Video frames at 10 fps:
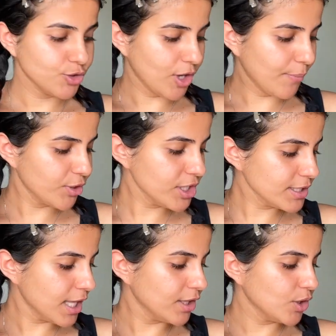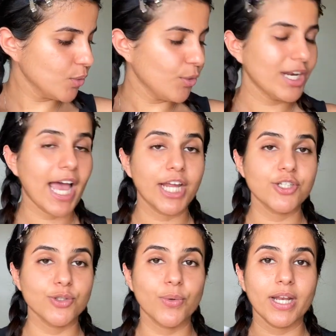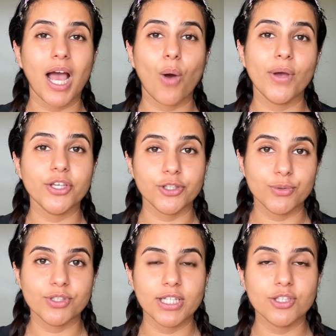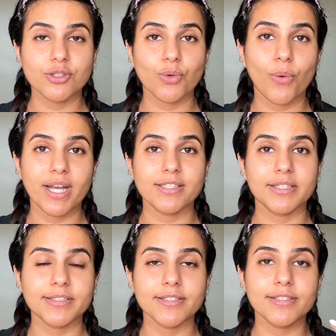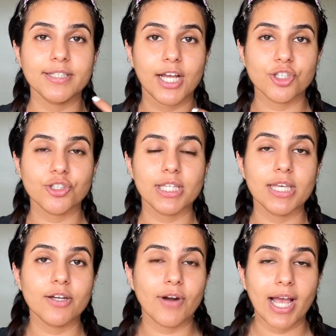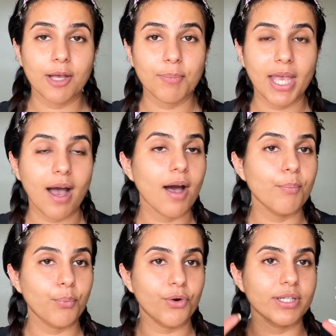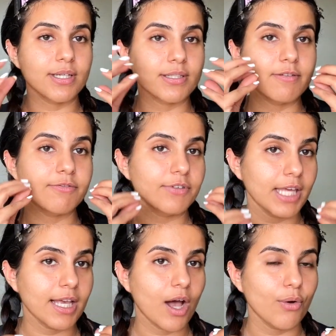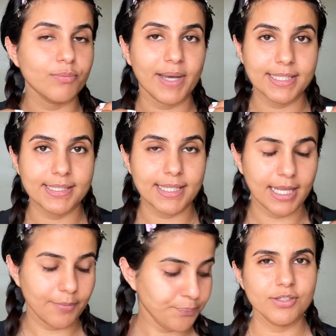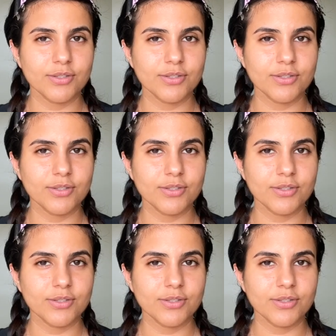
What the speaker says: So I'm going to tell you what I do and how I use it so it doesn't actually crack me up or doesn't flake out my skin.